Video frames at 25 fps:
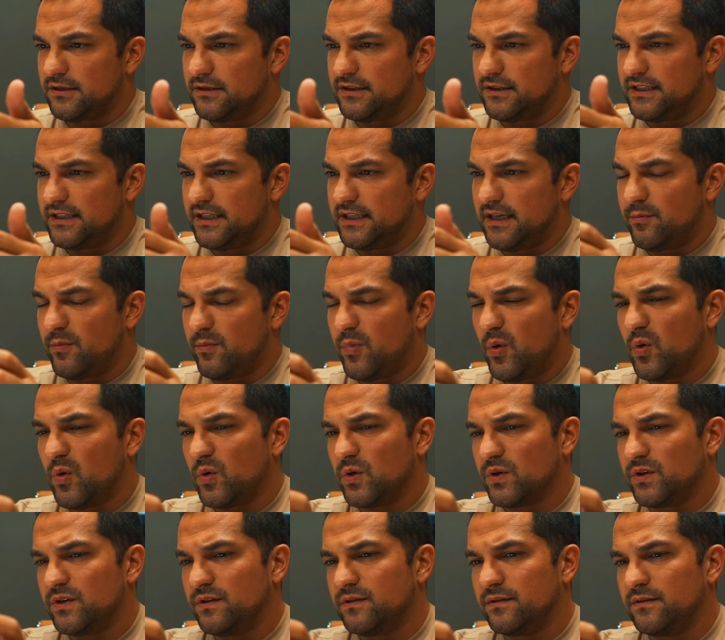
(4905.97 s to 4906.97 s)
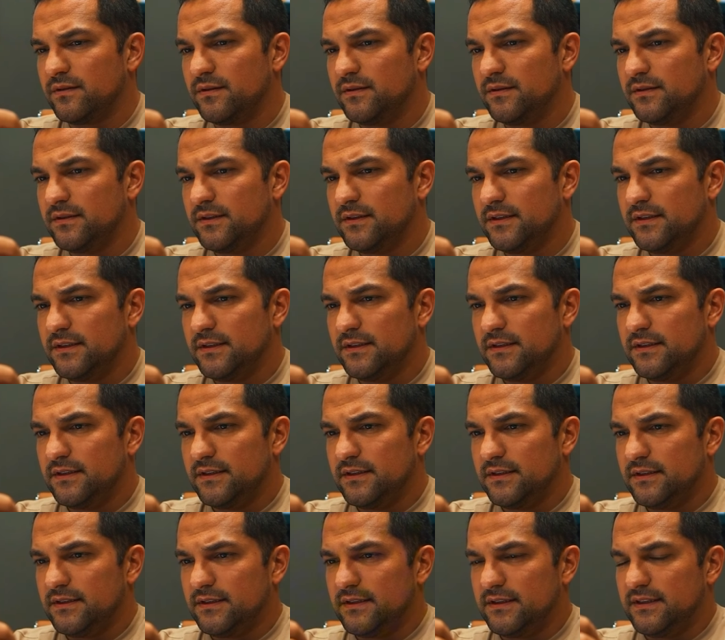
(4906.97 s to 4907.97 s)
the important
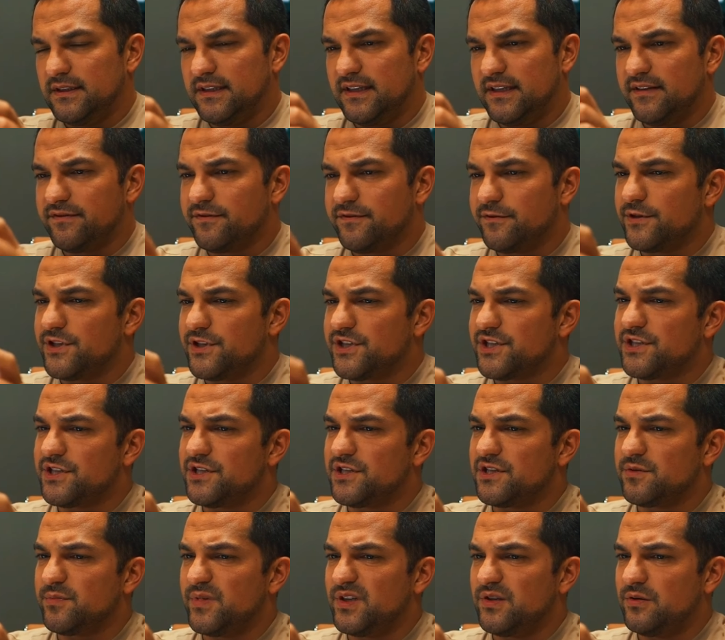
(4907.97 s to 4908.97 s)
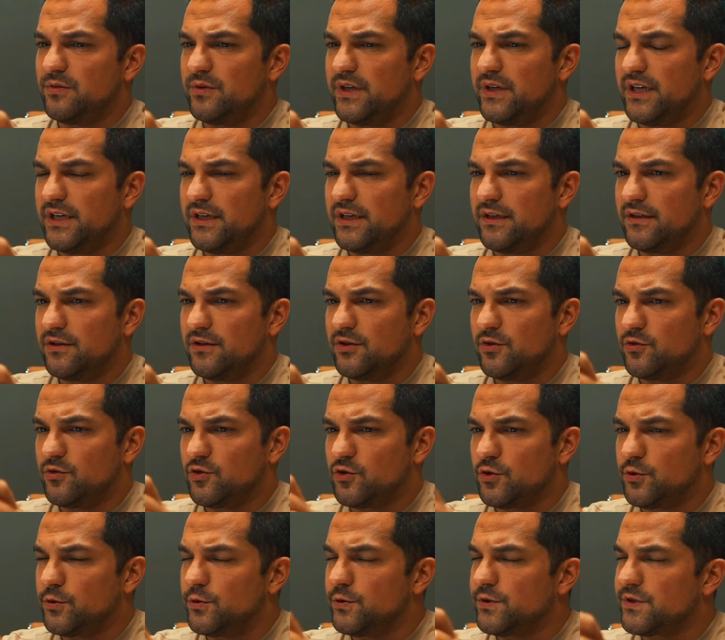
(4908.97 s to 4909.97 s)
differences between
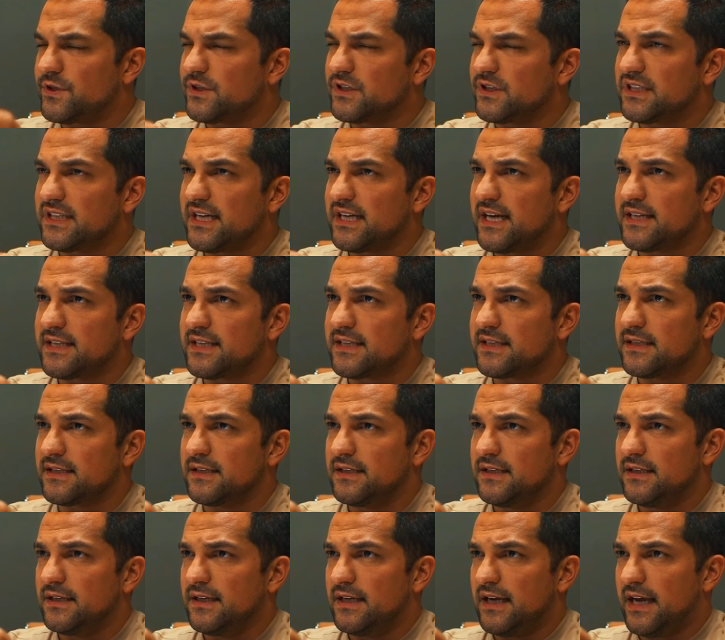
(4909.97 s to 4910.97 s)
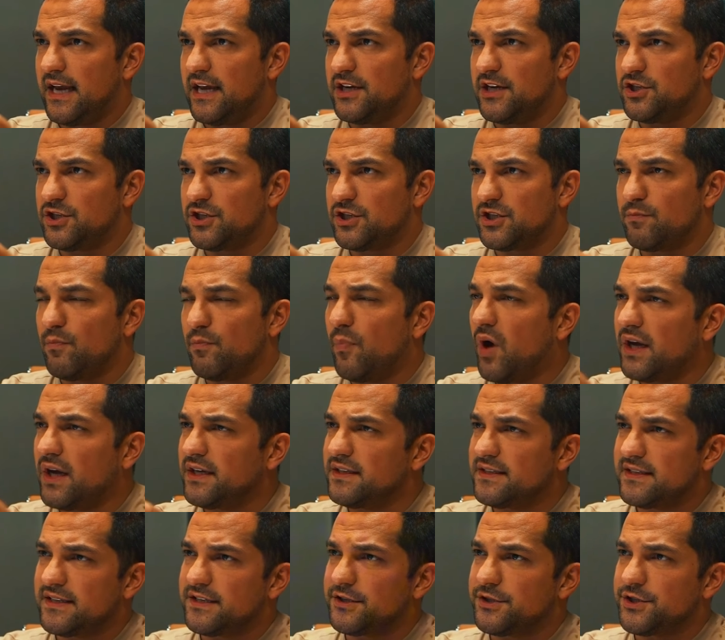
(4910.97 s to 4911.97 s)
true success and just
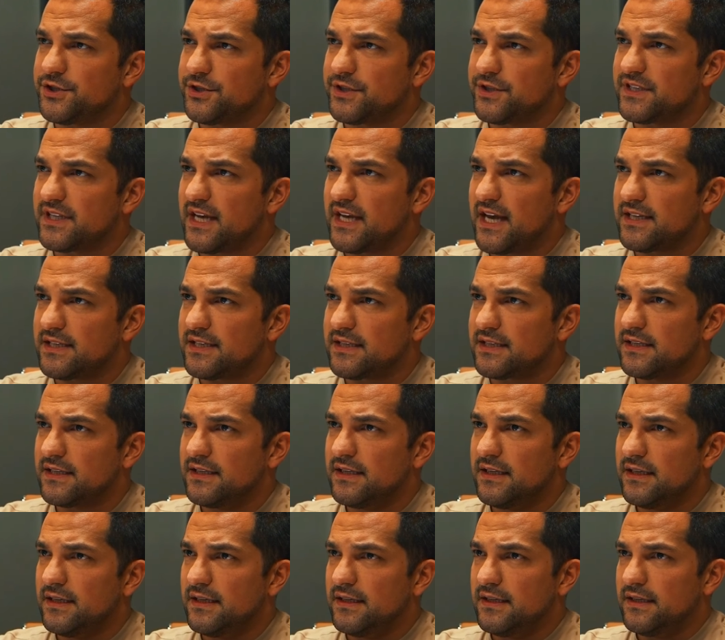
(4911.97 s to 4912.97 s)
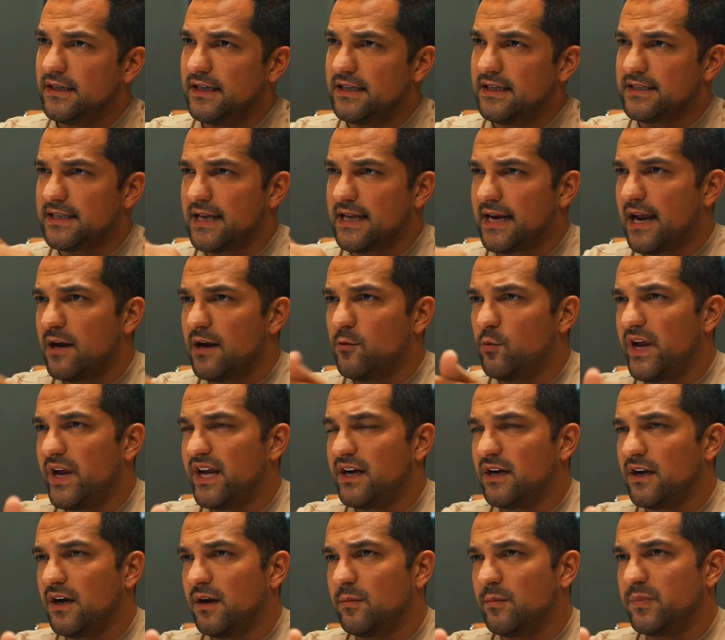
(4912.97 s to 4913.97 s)
monetary success, is that I
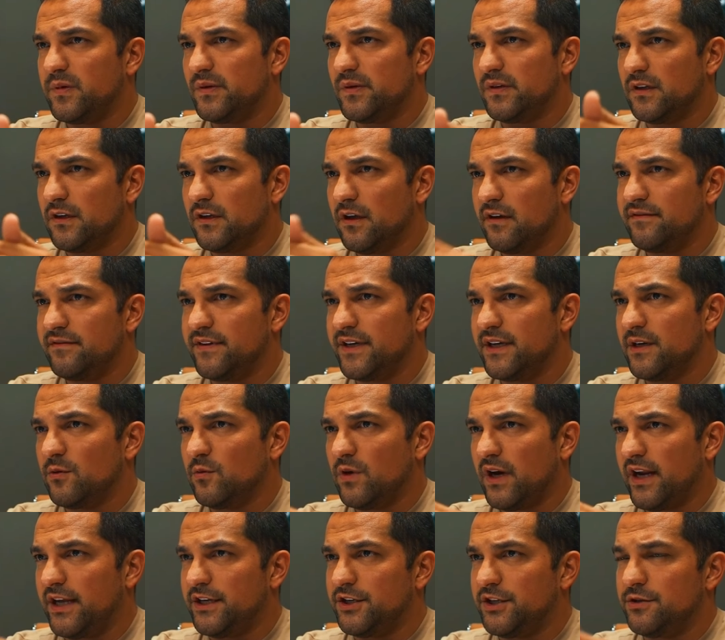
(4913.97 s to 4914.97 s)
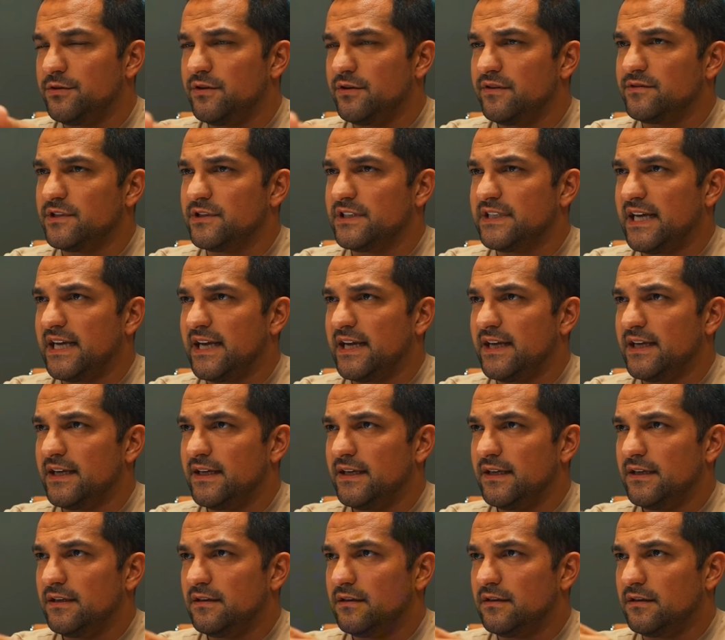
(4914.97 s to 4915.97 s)
wake up loving what I do every day,
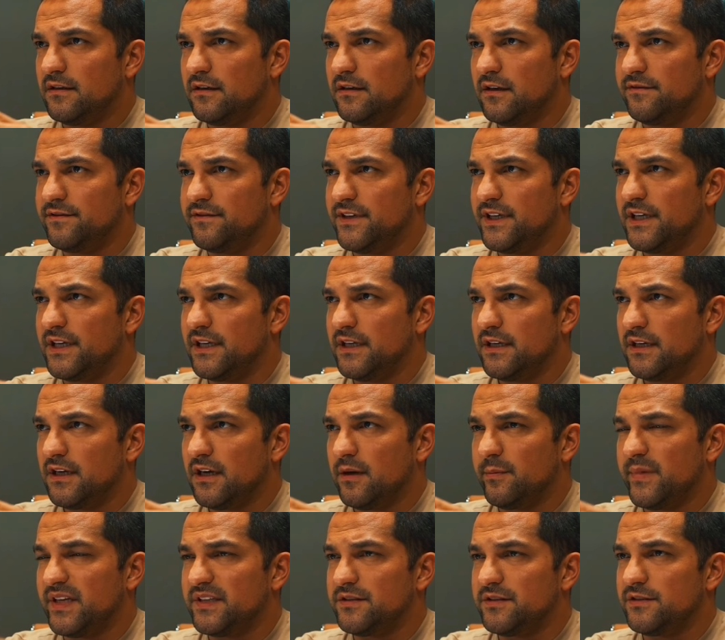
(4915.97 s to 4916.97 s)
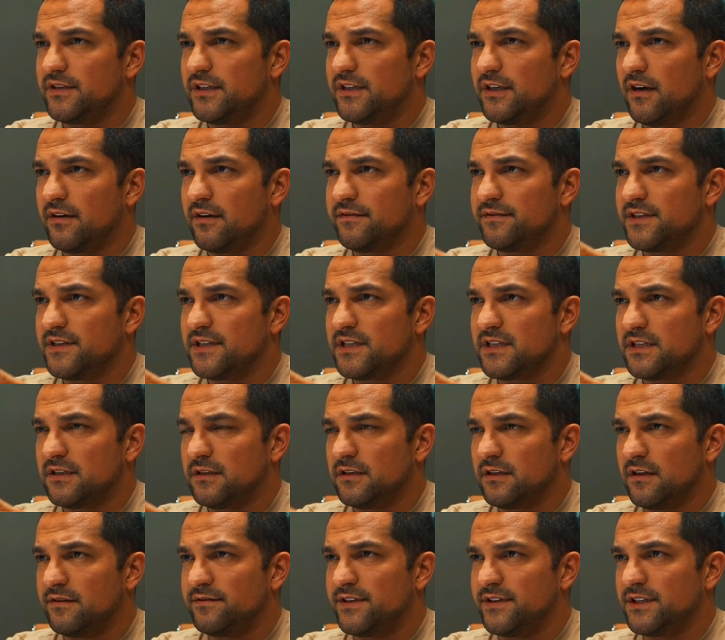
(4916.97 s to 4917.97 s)
loving coming to the office,
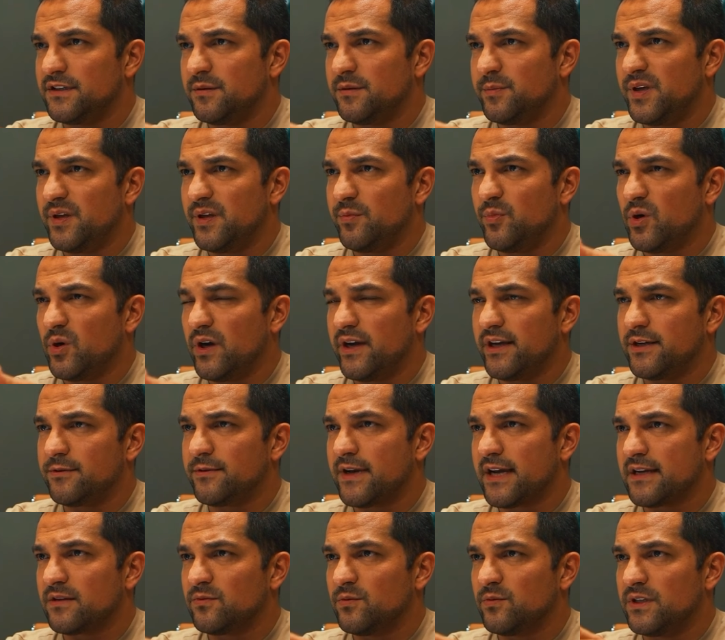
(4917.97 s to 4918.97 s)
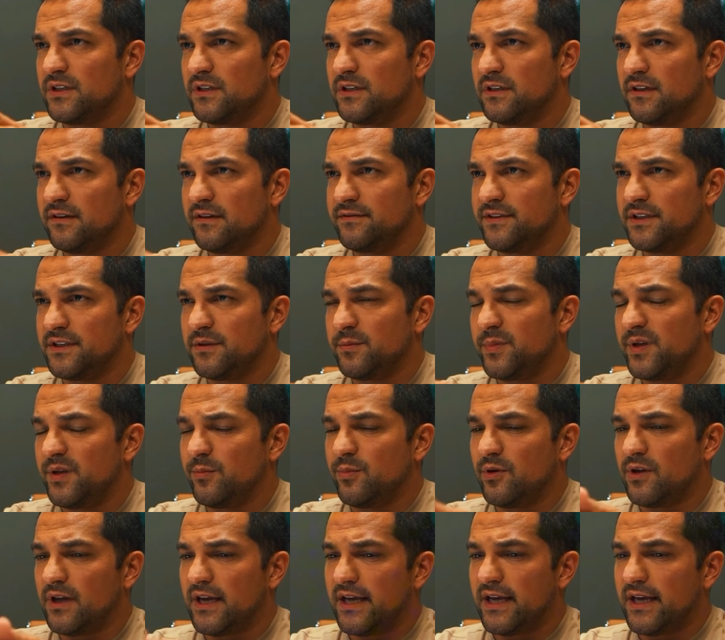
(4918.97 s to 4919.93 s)
loving the people I interact with, loving the people I